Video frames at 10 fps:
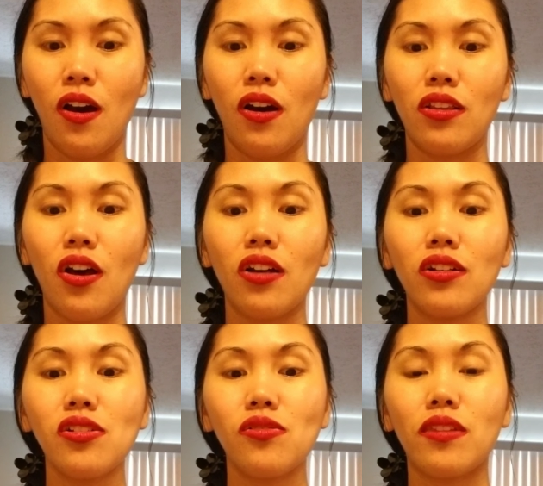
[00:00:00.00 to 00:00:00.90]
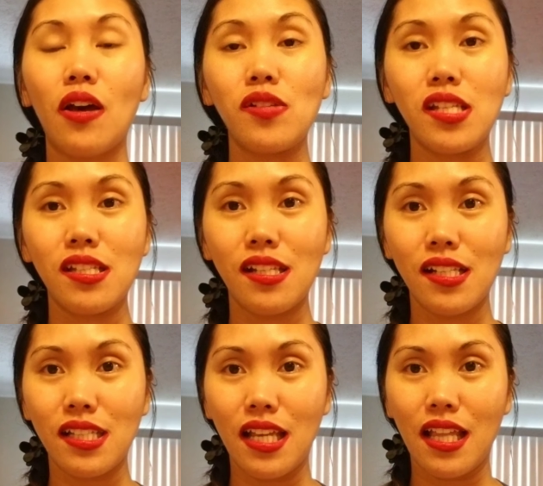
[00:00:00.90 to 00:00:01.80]
on August
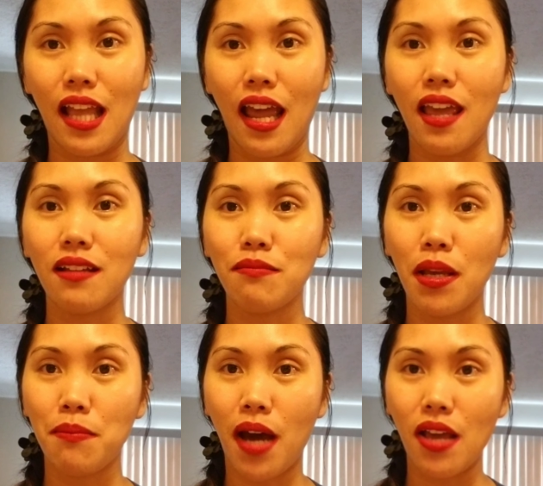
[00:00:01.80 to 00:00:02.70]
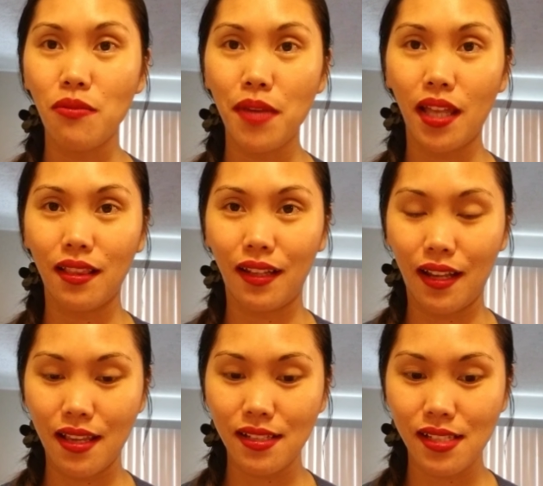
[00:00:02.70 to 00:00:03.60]
2016, I had my
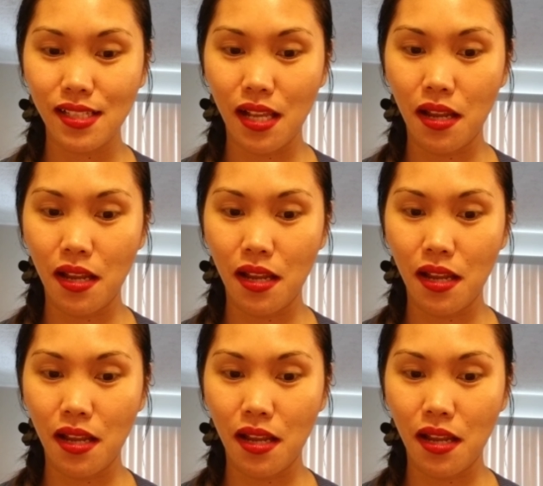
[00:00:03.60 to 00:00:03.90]
biometrics.